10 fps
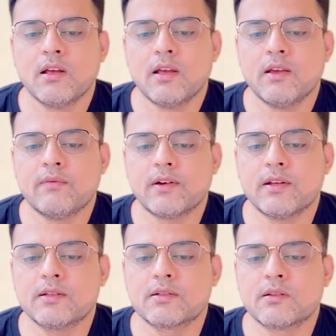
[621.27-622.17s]
if it
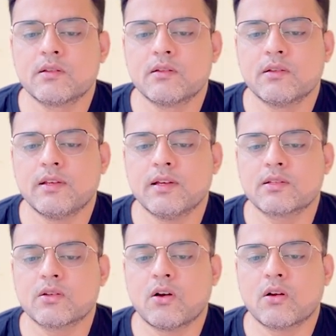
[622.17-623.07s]
is
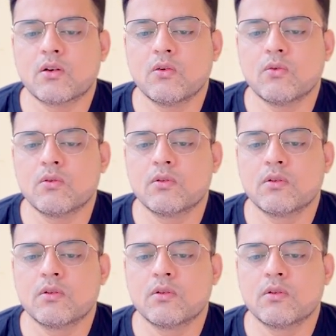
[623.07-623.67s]
yes or no,